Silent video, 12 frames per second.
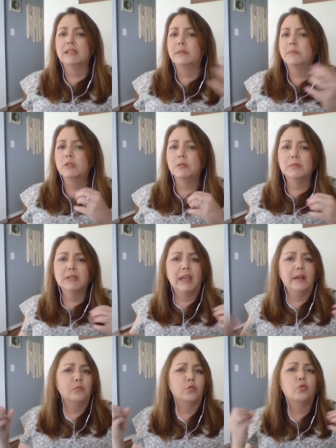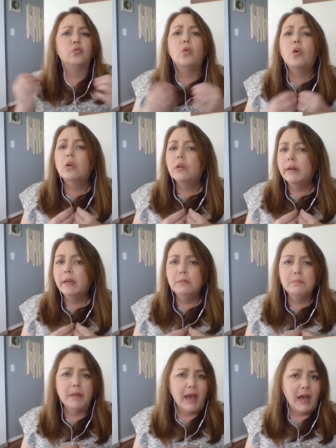symptoms came
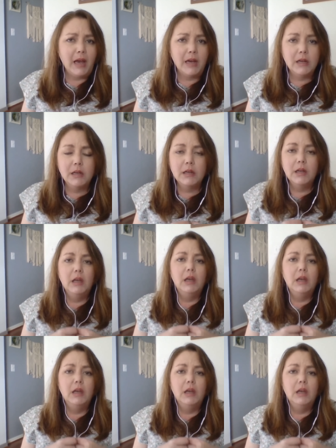roaring back.